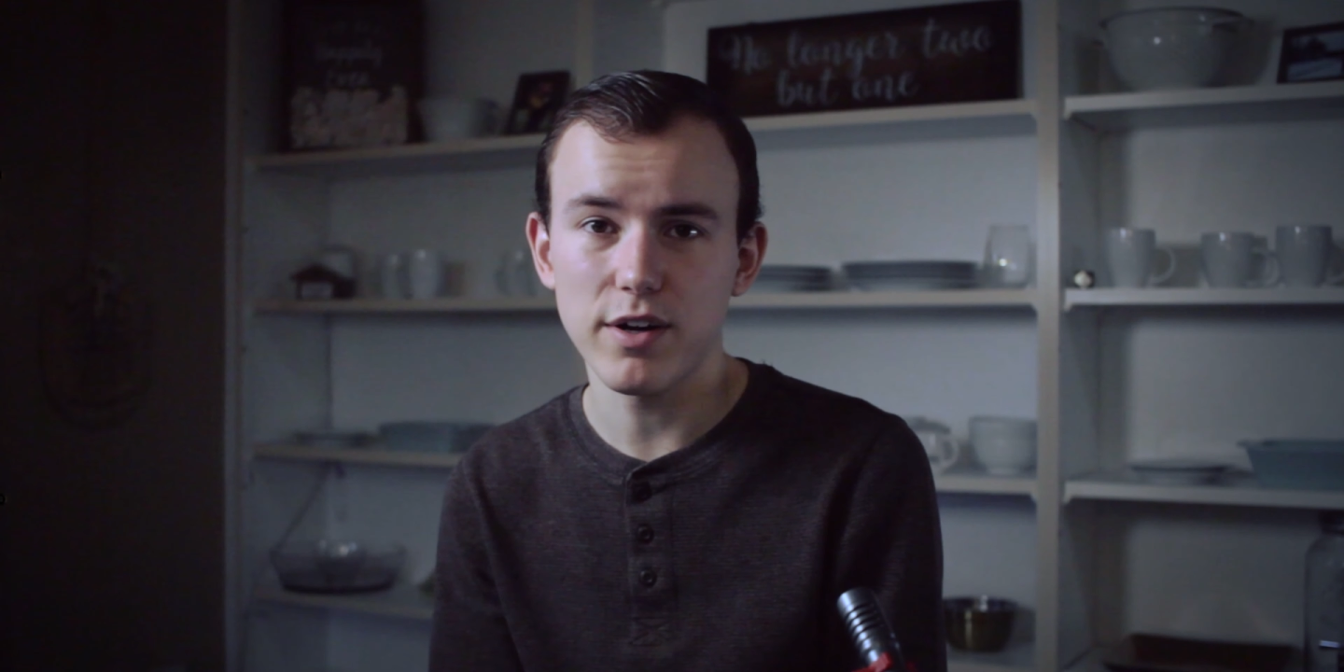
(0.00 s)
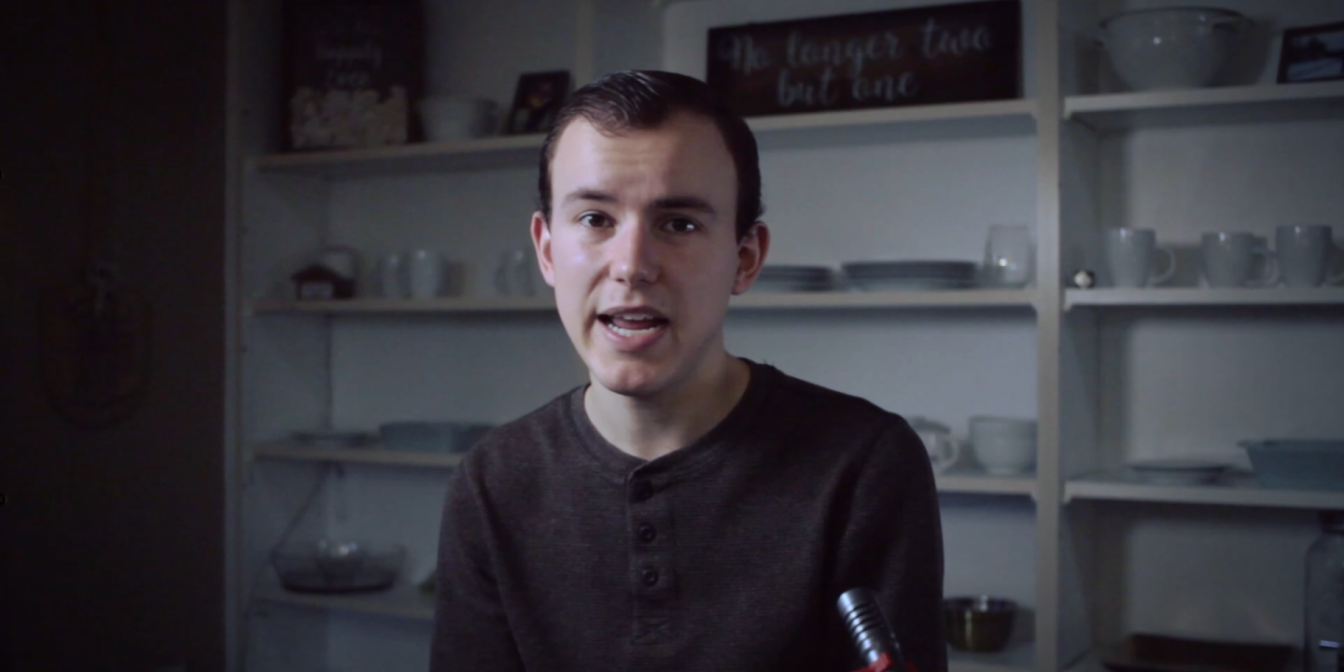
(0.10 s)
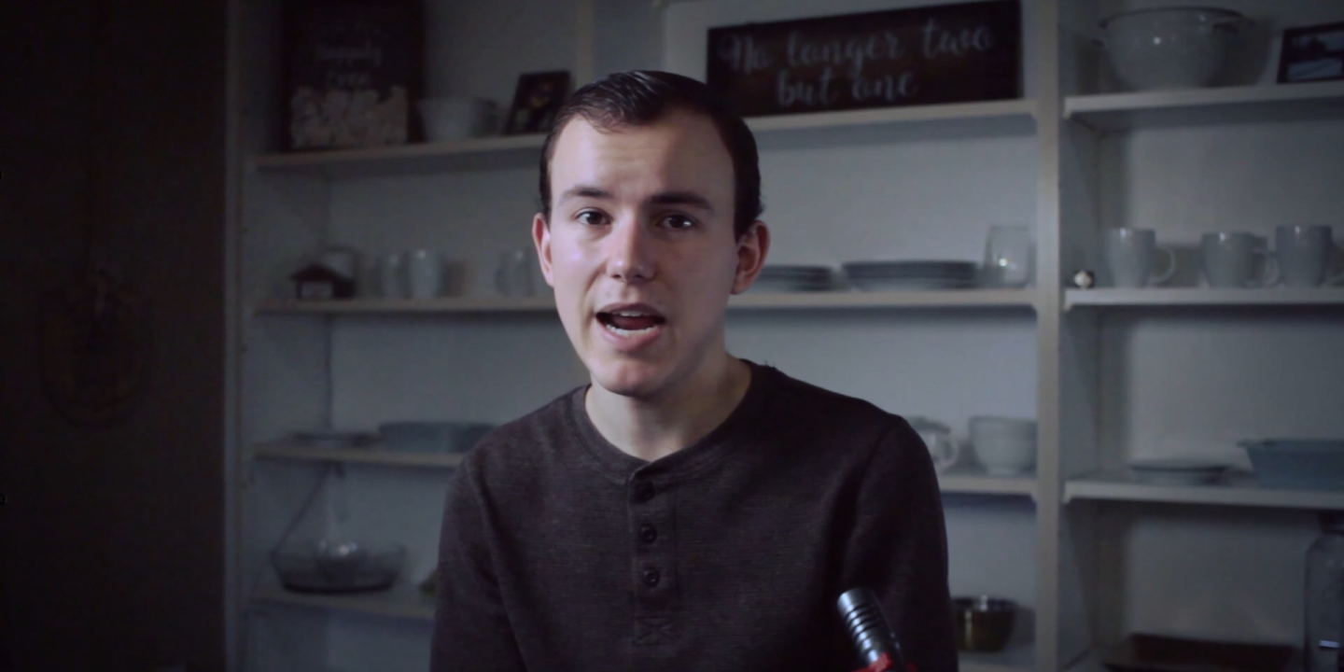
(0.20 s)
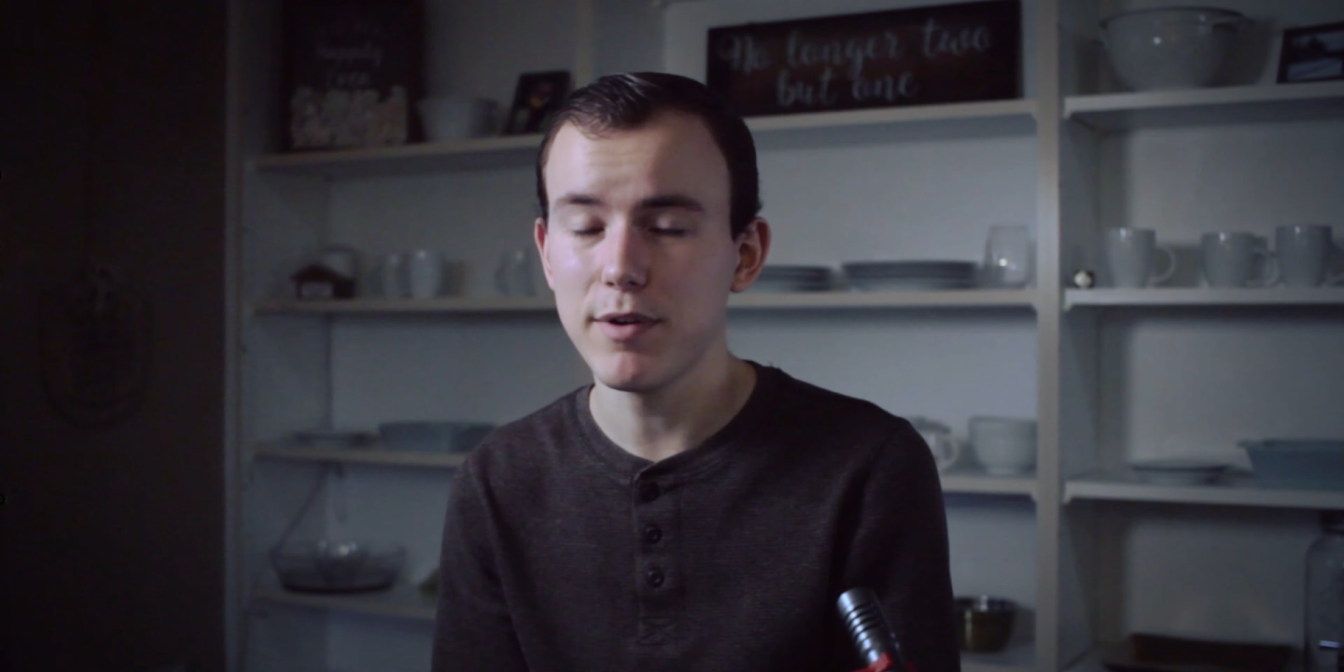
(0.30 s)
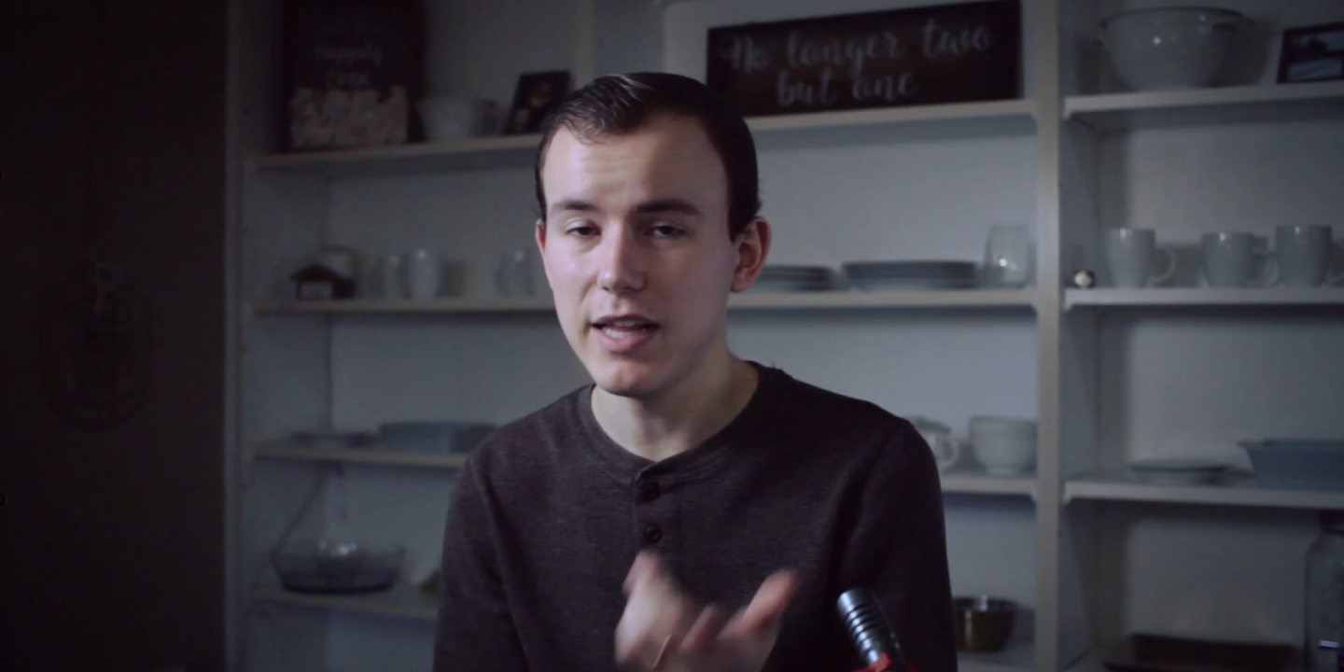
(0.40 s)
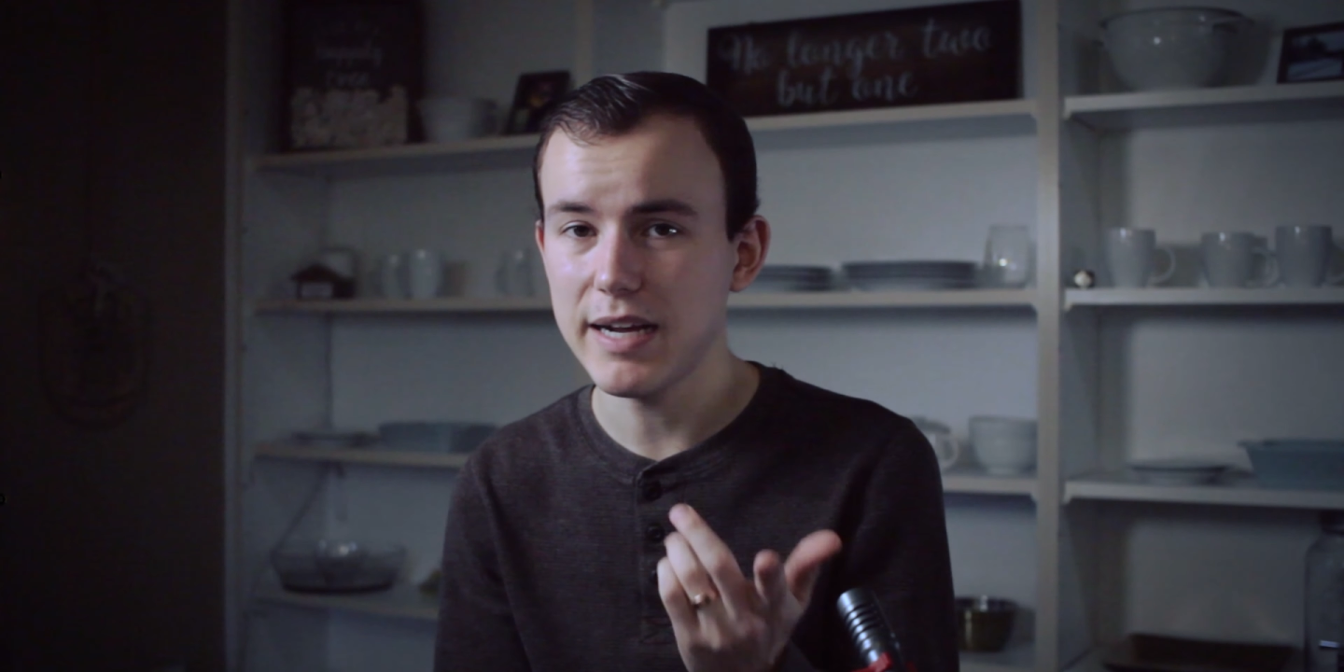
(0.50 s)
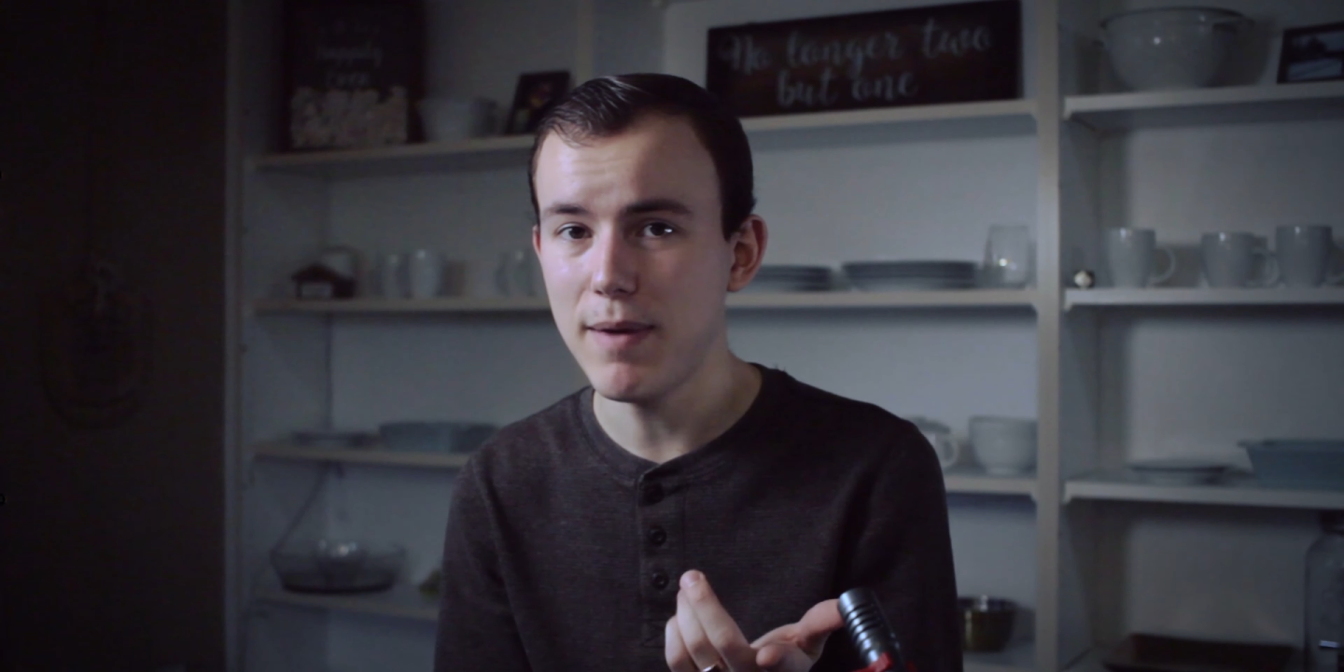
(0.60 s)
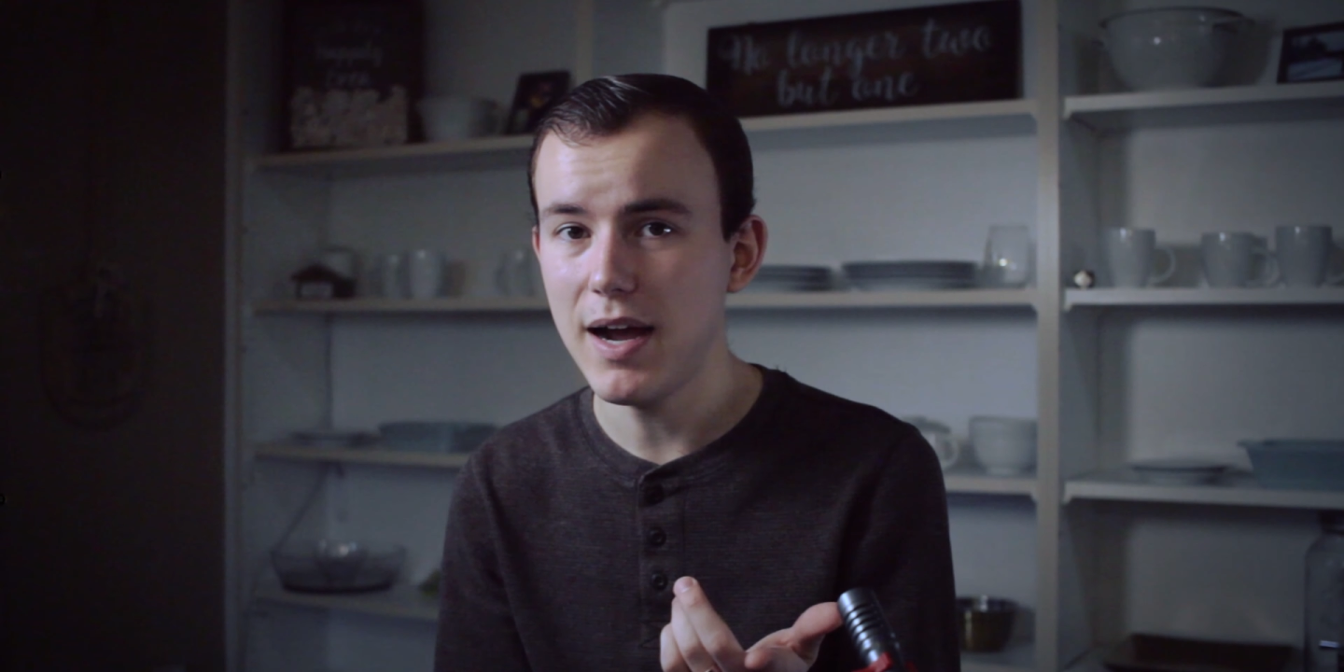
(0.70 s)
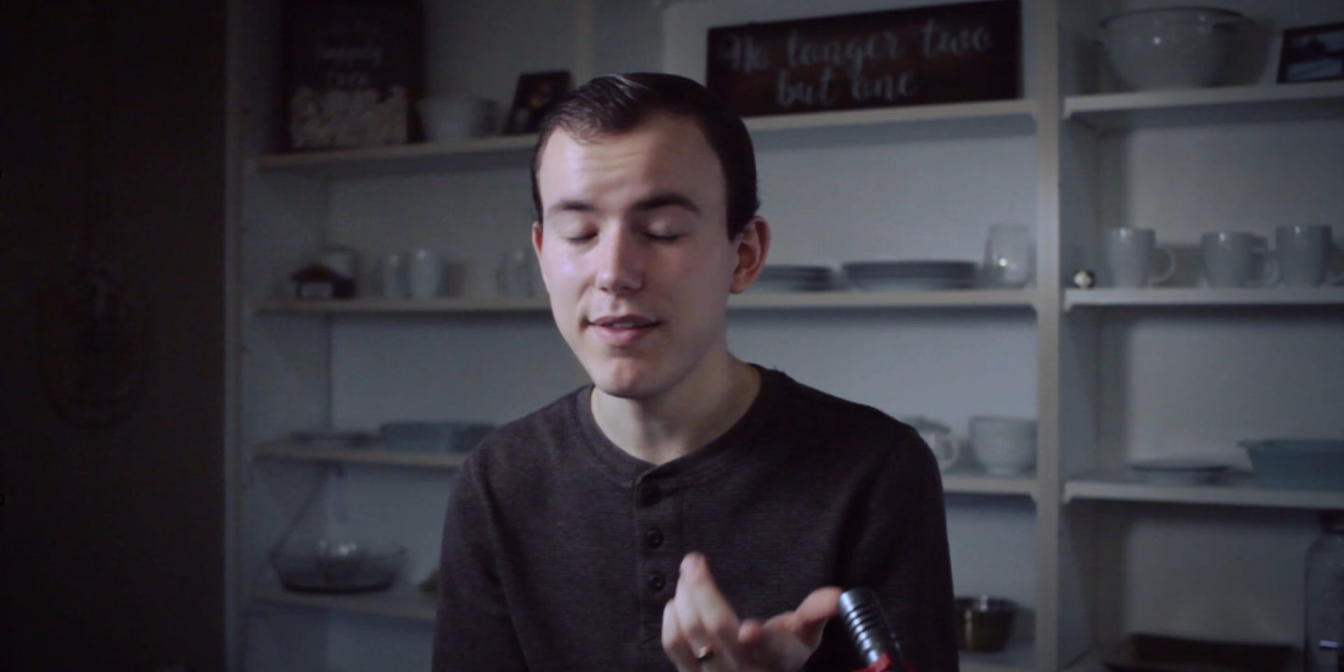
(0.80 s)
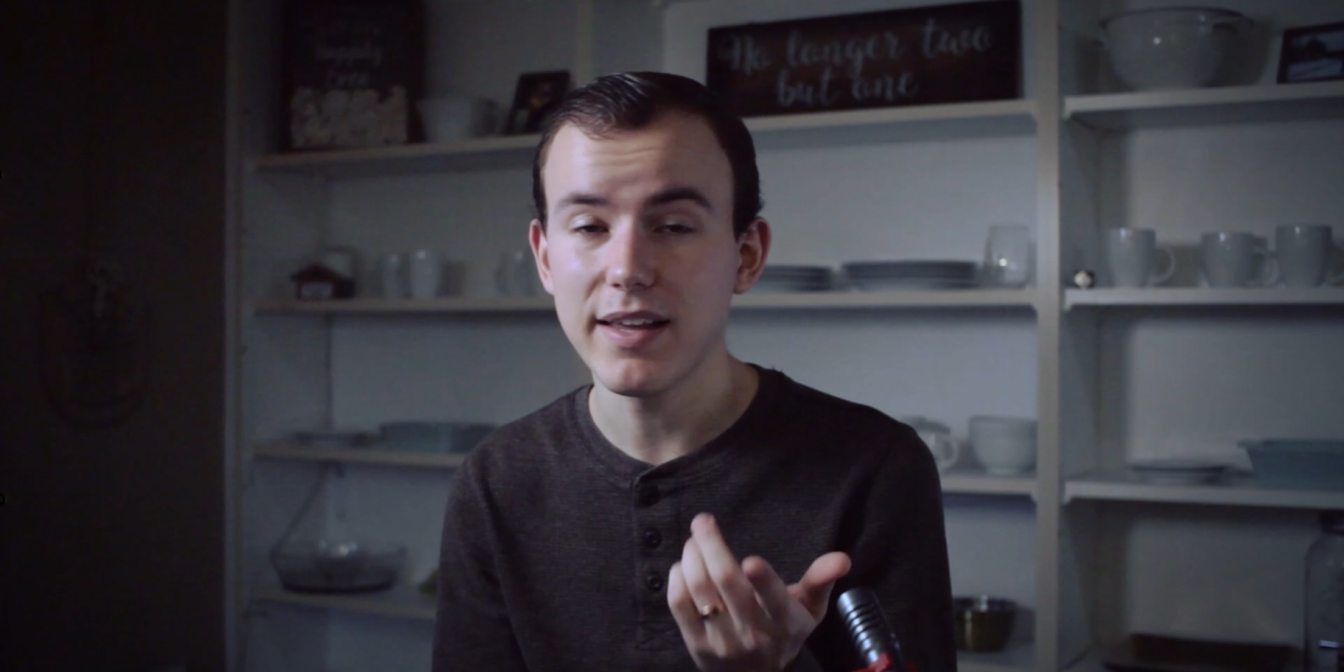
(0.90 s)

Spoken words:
camera like mine,